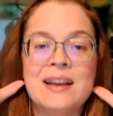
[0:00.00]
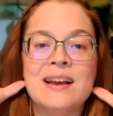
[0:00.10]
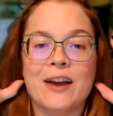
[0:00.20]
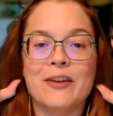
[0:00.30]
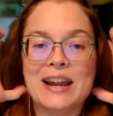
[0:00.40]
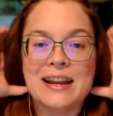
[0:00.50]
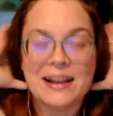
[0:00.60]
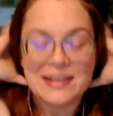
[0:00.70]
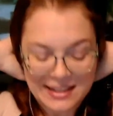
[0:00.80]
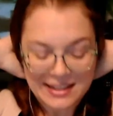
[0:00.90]
All right, I
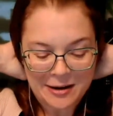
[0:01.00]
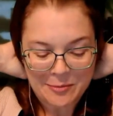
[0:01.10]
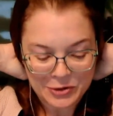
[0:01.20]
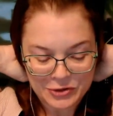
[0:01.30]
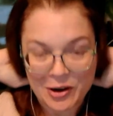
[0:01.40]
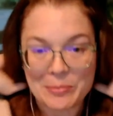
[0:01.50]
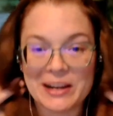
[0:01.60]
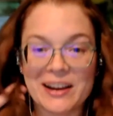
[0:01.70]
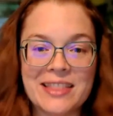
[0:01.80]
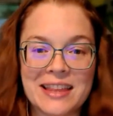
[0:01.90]
see the numbers
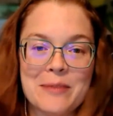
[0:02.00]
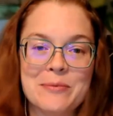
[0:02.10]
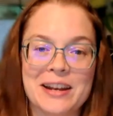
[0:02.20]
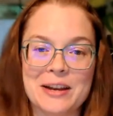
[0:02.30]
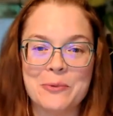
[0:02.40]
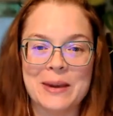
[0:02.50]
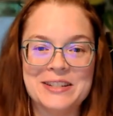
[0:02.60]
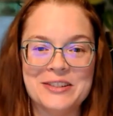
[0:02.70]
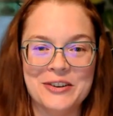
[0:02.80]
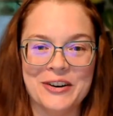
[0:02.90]
dropping. I think I'm getting way
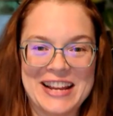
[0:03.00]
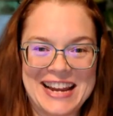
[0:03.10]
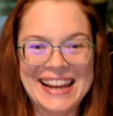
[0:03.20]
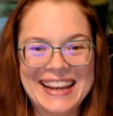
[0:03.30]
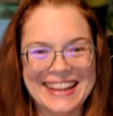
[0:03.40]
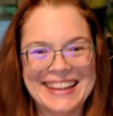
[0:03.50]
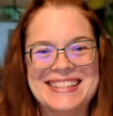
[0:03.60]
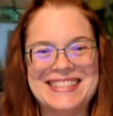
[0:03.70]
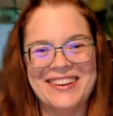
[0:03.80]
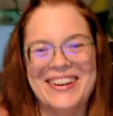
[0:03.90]
too nerdy.
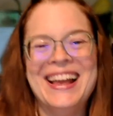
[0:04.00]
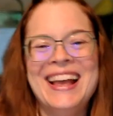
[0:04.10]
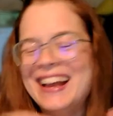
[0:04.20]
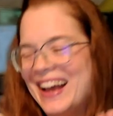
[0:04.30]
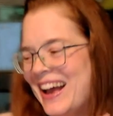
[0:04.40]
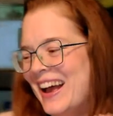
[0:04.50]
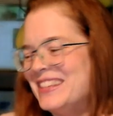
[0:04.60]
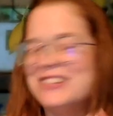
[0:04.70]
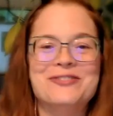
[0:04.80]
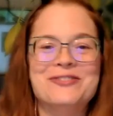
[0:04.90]

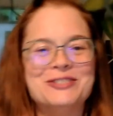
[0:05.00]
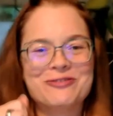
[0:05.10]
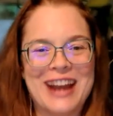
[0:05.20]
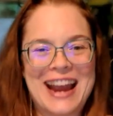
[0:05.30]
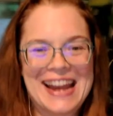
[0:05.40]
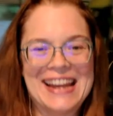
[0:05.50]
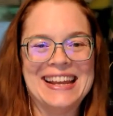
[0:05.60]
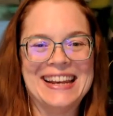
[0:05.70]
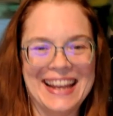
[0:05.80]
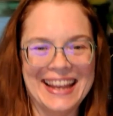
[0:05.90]
So we'll rein
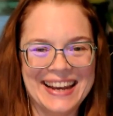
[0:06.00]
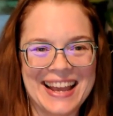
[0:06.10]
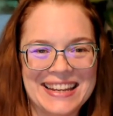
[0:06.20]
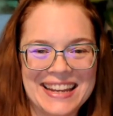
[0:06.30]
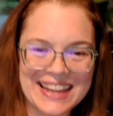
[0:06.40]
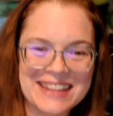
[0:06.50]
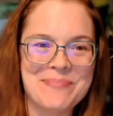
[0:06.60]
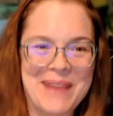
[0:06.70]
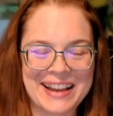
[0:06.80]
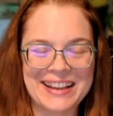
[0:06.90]
it in and get
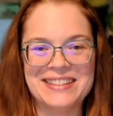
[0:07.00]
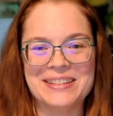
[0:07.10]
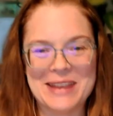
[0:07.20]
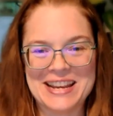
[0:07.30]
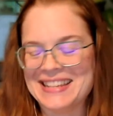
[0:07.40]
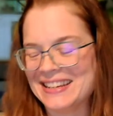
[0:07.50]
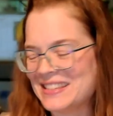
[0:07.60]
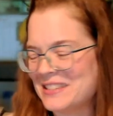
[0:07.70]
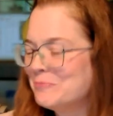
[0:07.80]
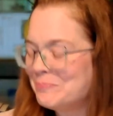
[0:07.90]
back to basics.